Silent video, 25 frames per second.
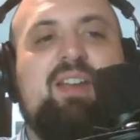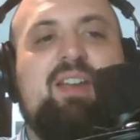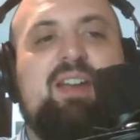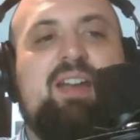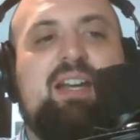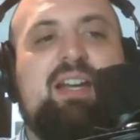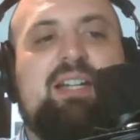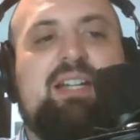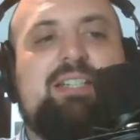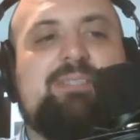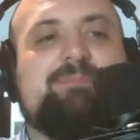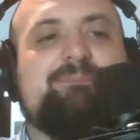
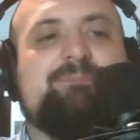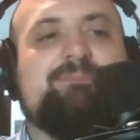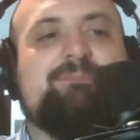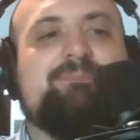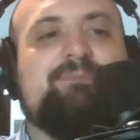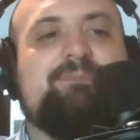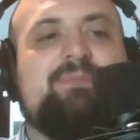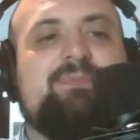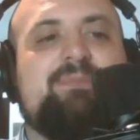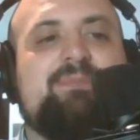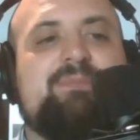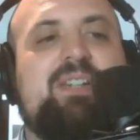
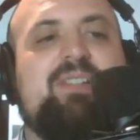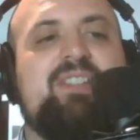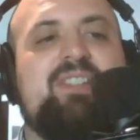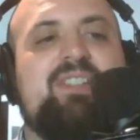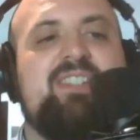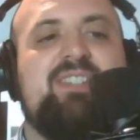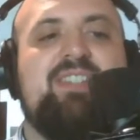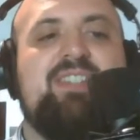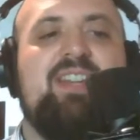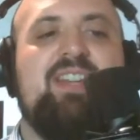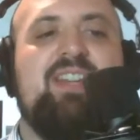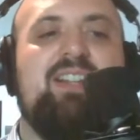It
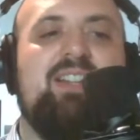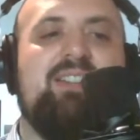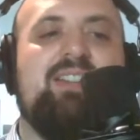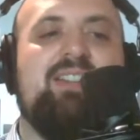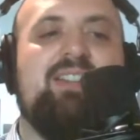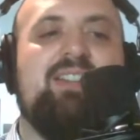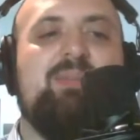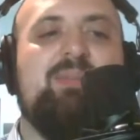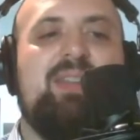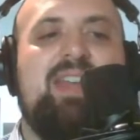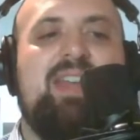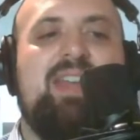still a
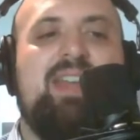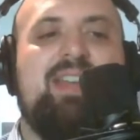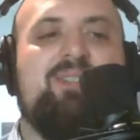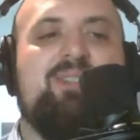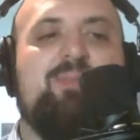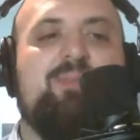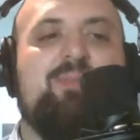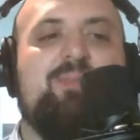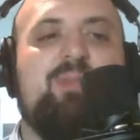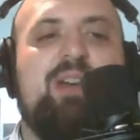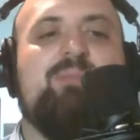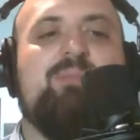little bit has
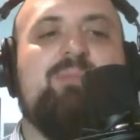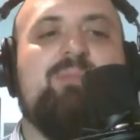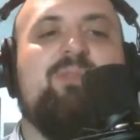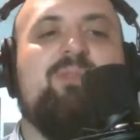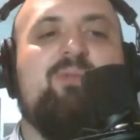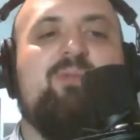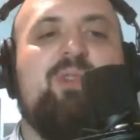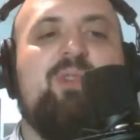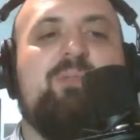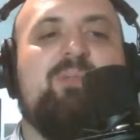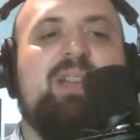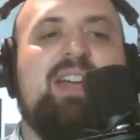the problem
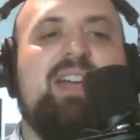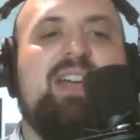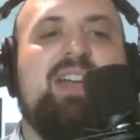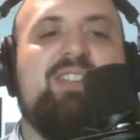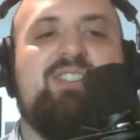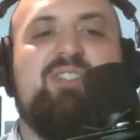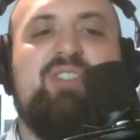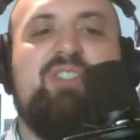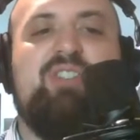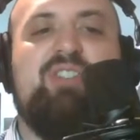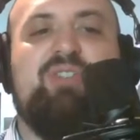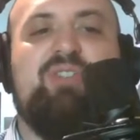of
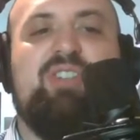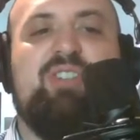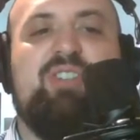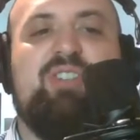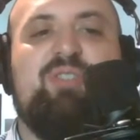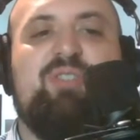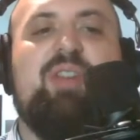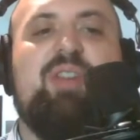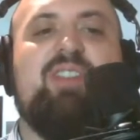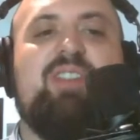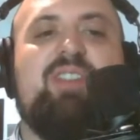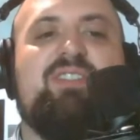whiplash-inducing
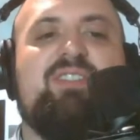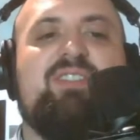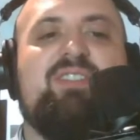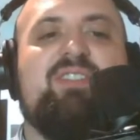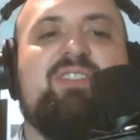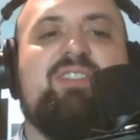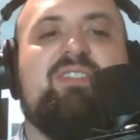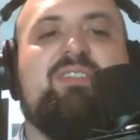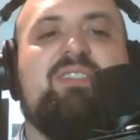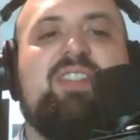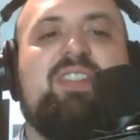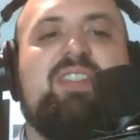
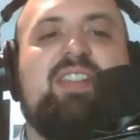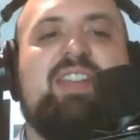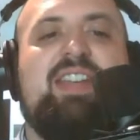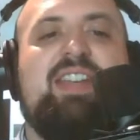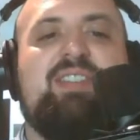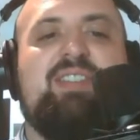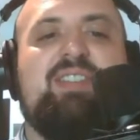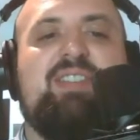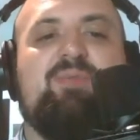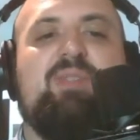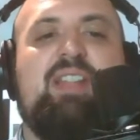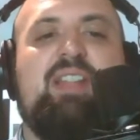twists that it
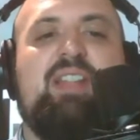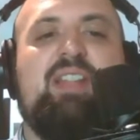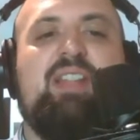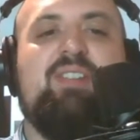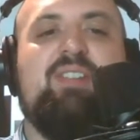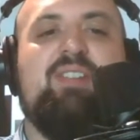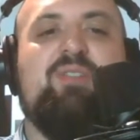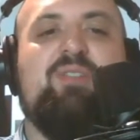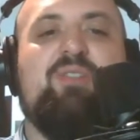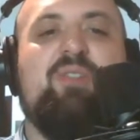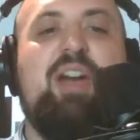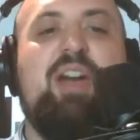hasn't really laid
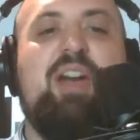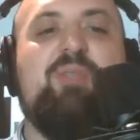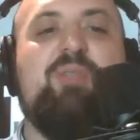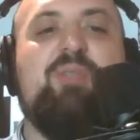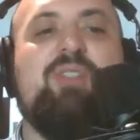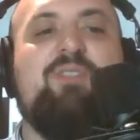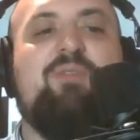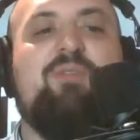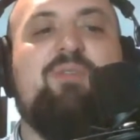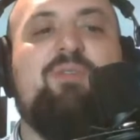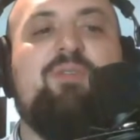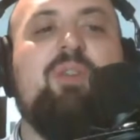the
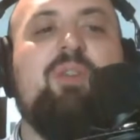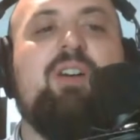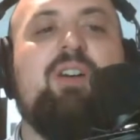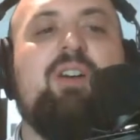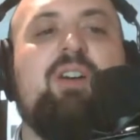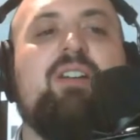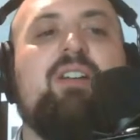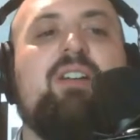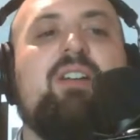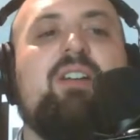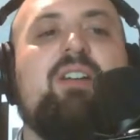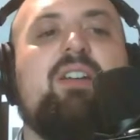groundwork
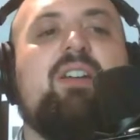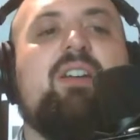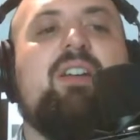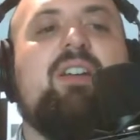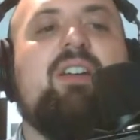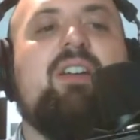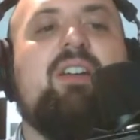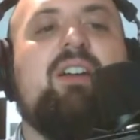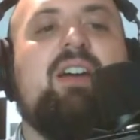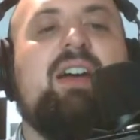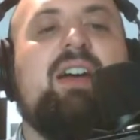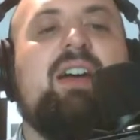for,
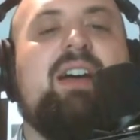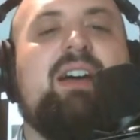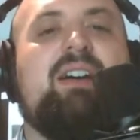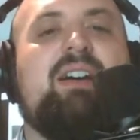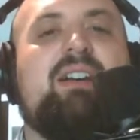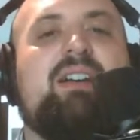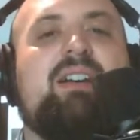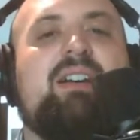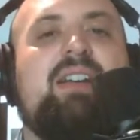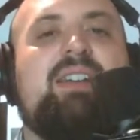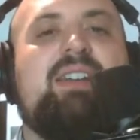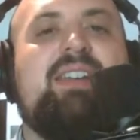
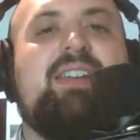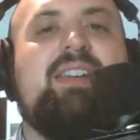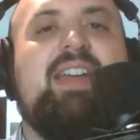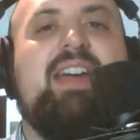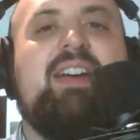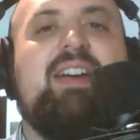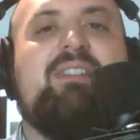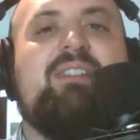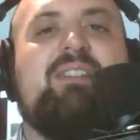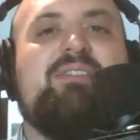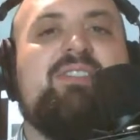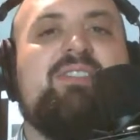and
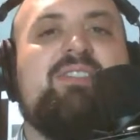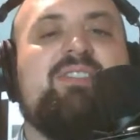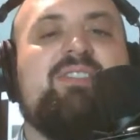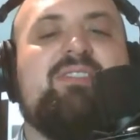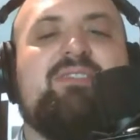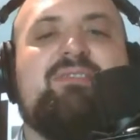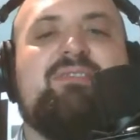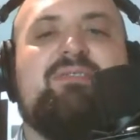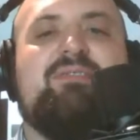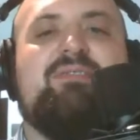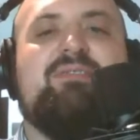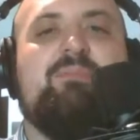now
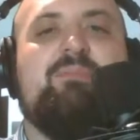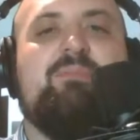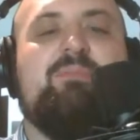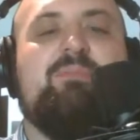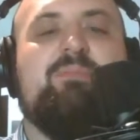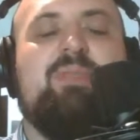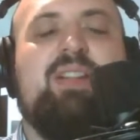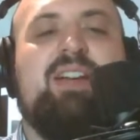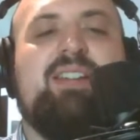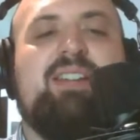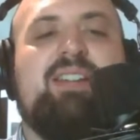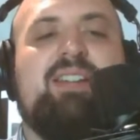just the
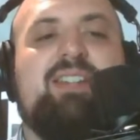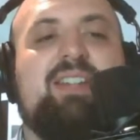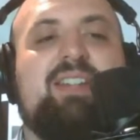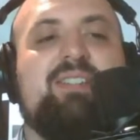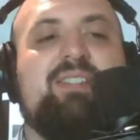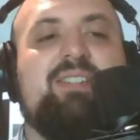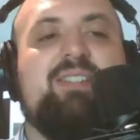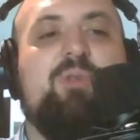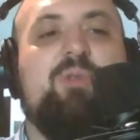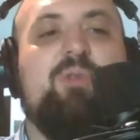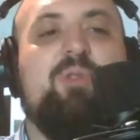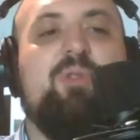plot
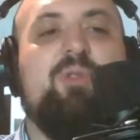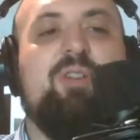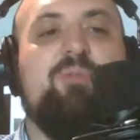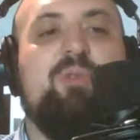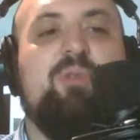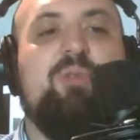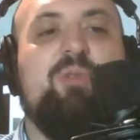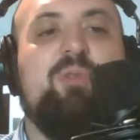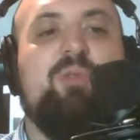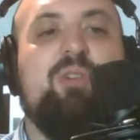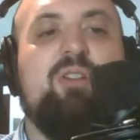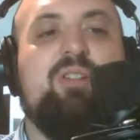gets more and
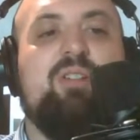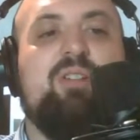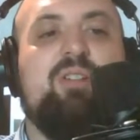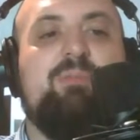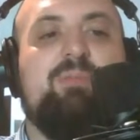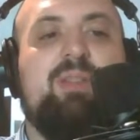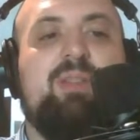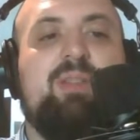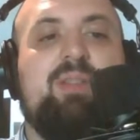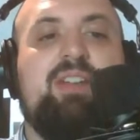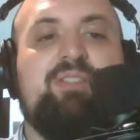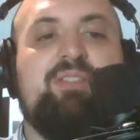more
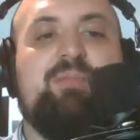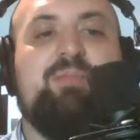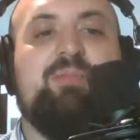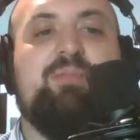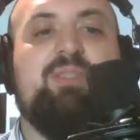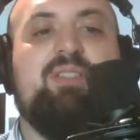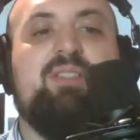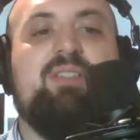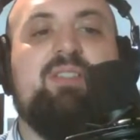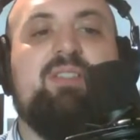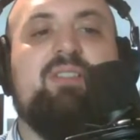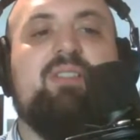
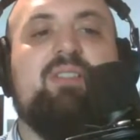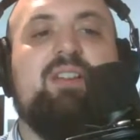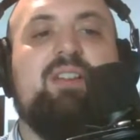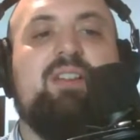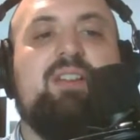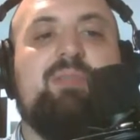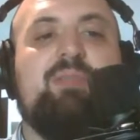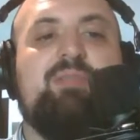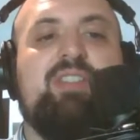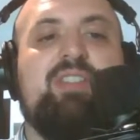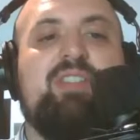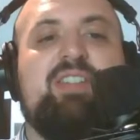implausible
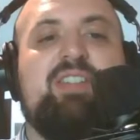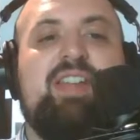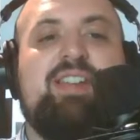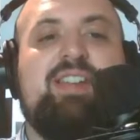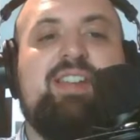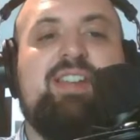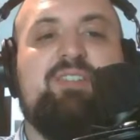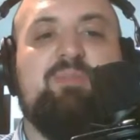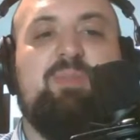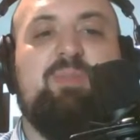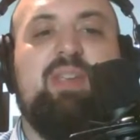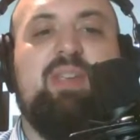with the
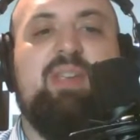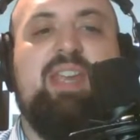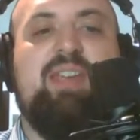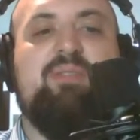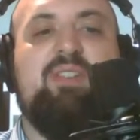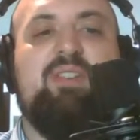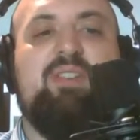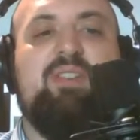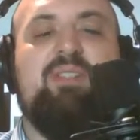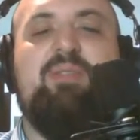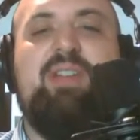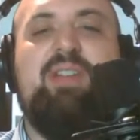detective's
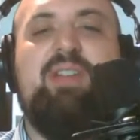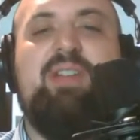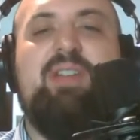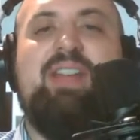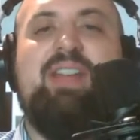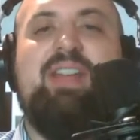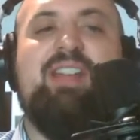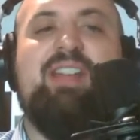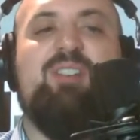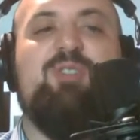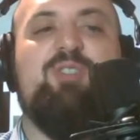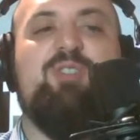behavior. And without
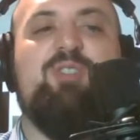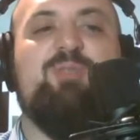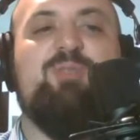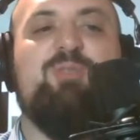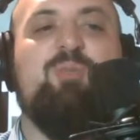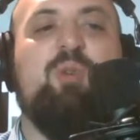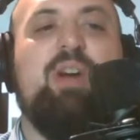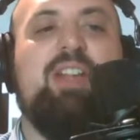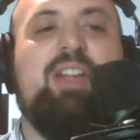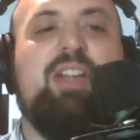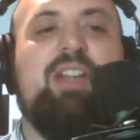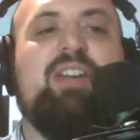getting too
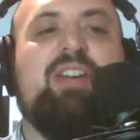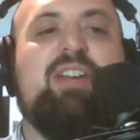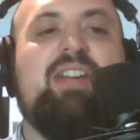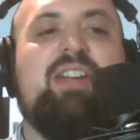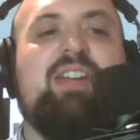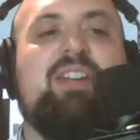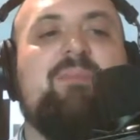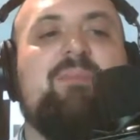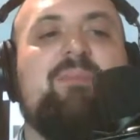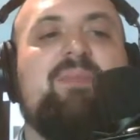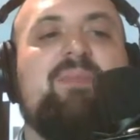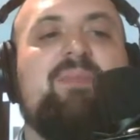spoilery,